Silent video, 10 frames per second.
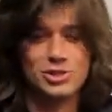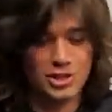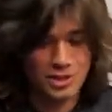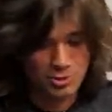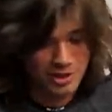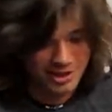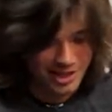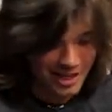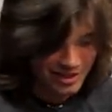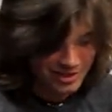are starting to run
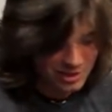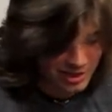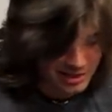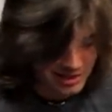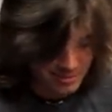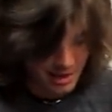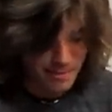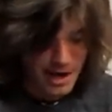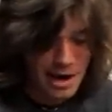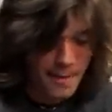together. It's crazy. I'm
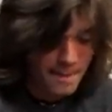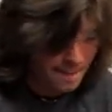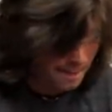like, bam,